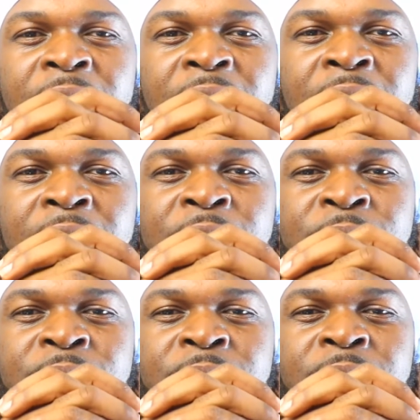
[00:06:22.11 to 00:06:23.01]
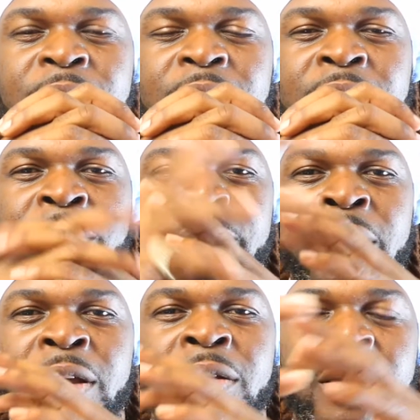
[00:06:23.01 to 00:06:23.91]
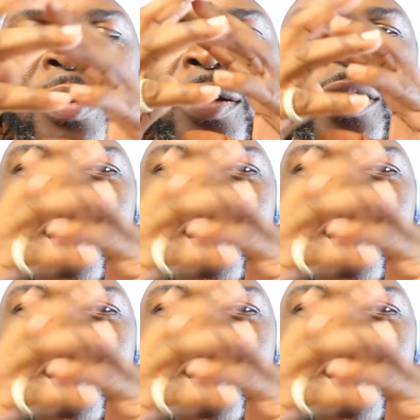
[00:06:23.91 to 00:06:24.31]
And Lapita,